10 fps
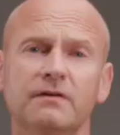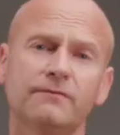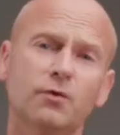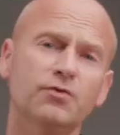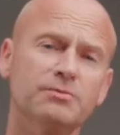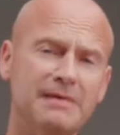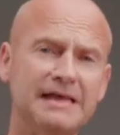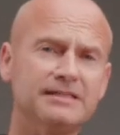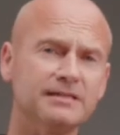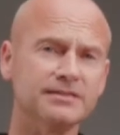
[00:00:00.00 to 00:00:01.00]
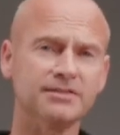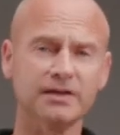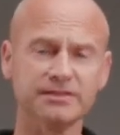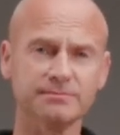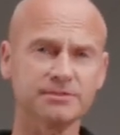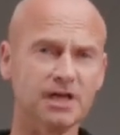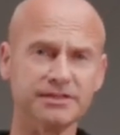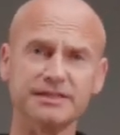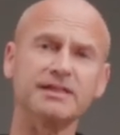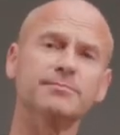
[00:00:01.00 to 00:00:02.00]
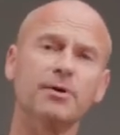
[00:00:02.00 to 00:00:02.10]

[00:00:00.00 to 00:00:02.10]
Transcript: For the maintenance items underneath the